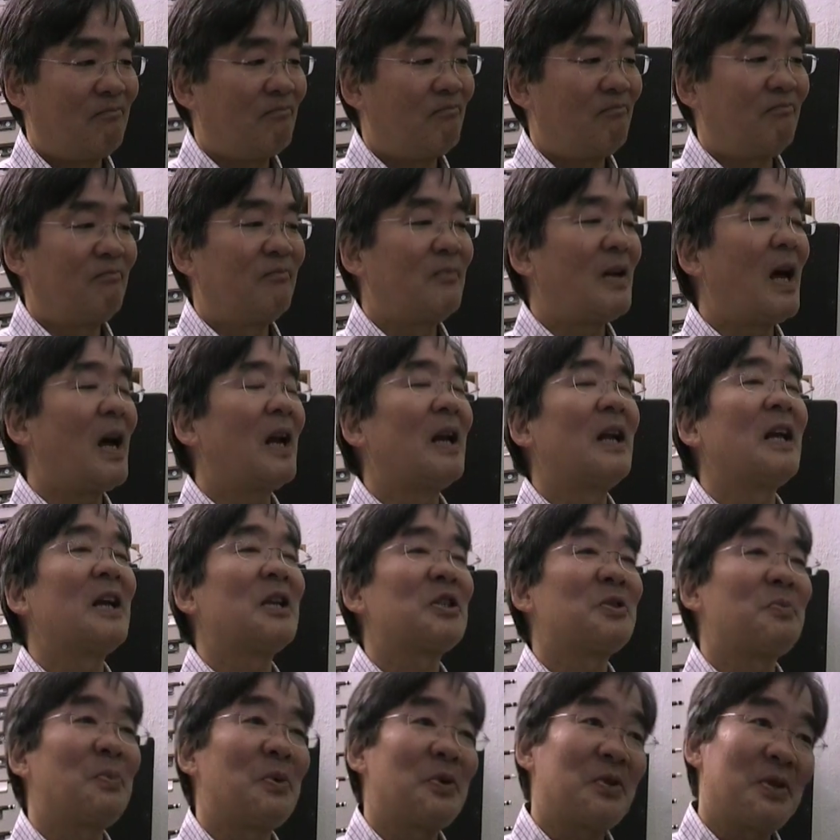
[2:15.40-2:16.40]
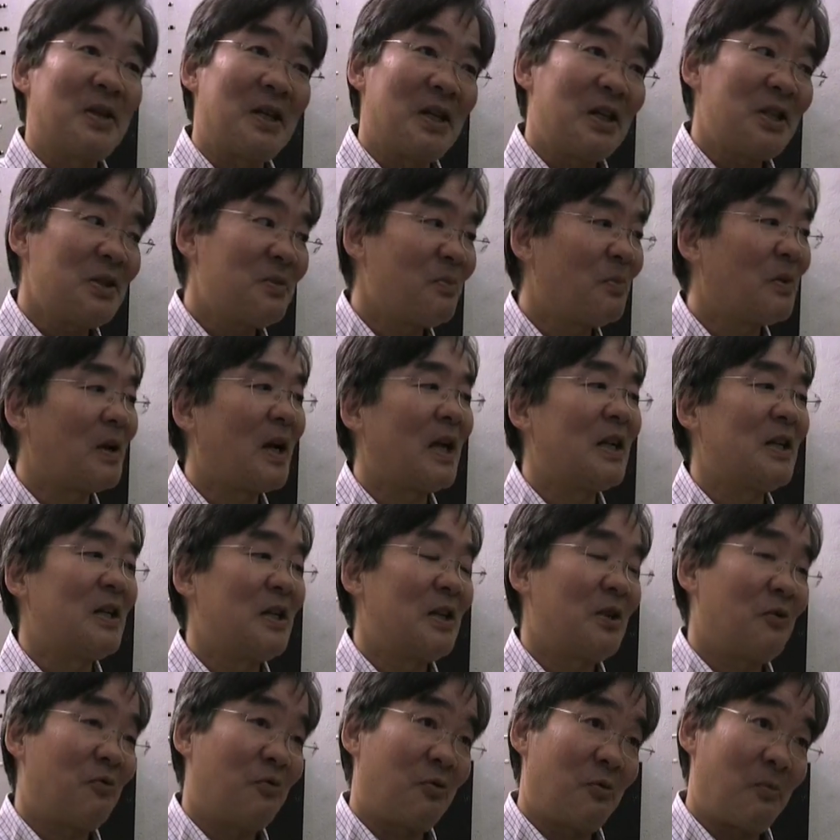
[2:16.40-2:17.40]
Not expertise, but I did
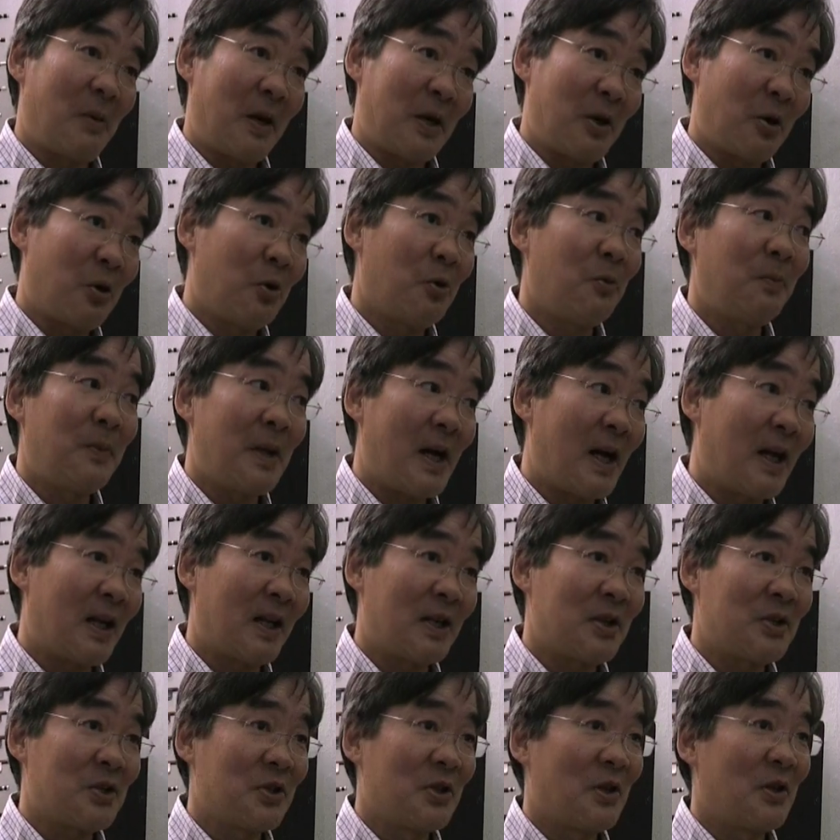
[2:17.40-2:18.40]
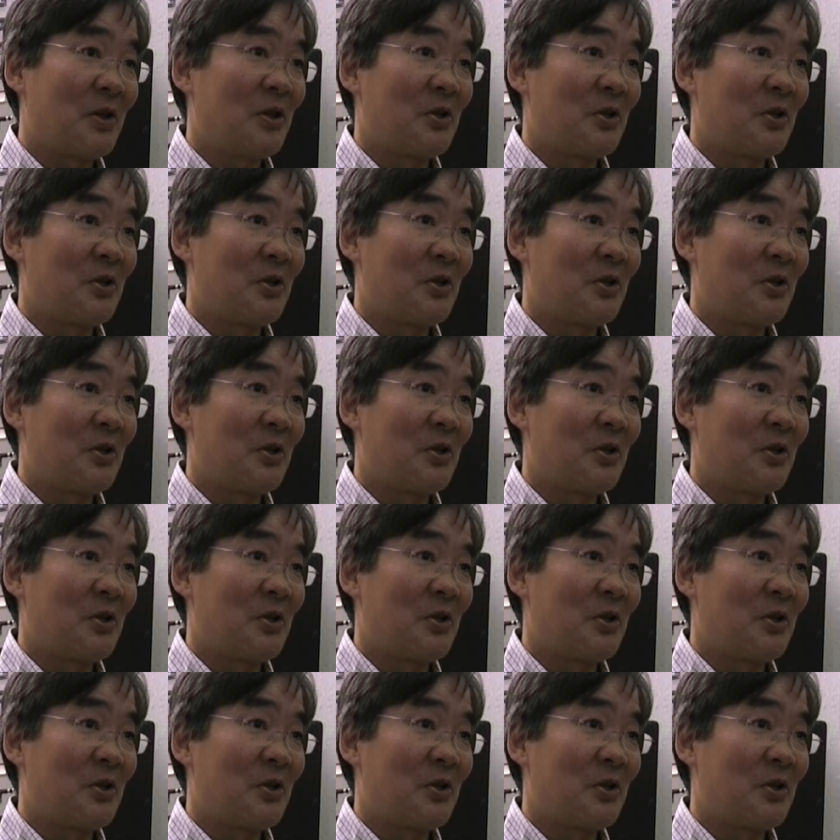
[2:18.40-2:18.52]
it for my own knowledge,